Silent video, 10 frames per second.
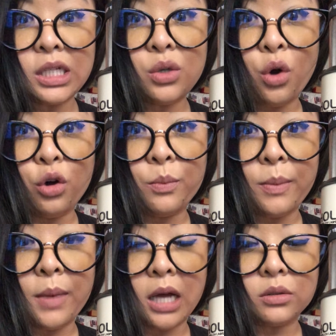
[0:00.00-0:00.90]
hole
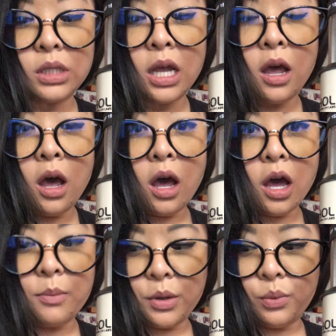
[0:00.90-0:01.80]
mount.
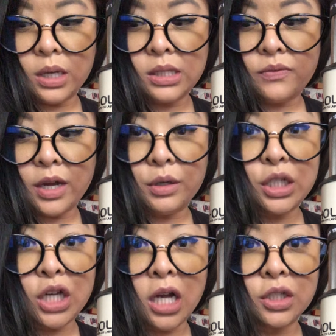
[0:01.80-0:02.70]
It was very
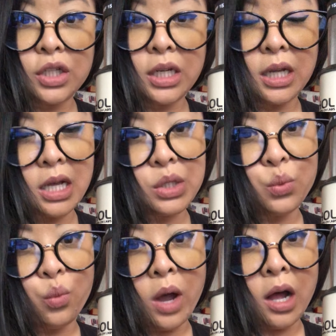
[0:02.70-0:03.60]
challenging as
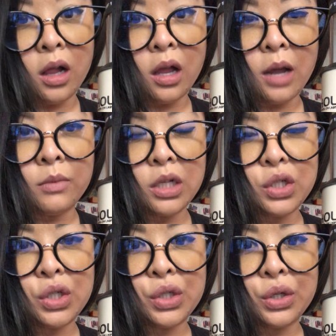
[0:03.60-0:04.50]
well. I'm
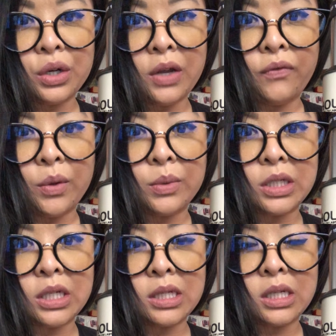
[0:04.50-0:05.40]
not sure if it
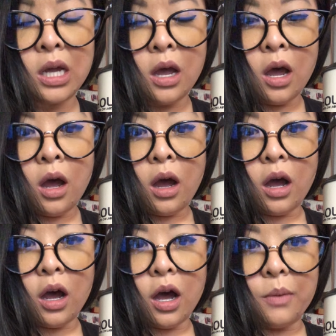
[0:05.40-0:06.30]
was just
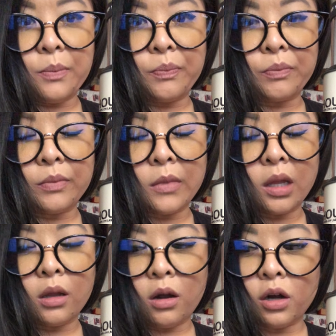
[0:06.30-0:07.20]

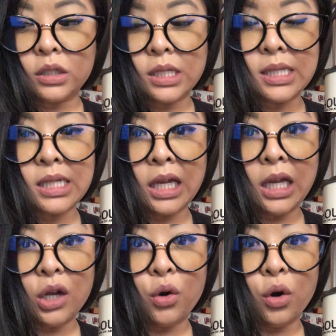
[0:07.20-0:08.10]
hard to
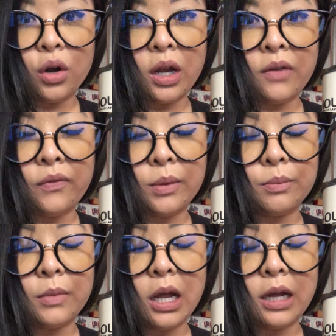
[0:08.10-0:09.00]
see, or if
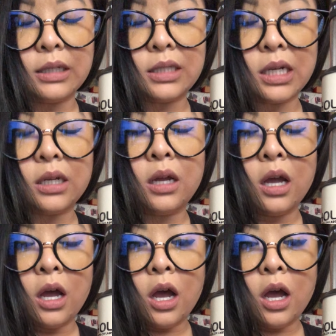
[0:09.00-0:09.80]
I did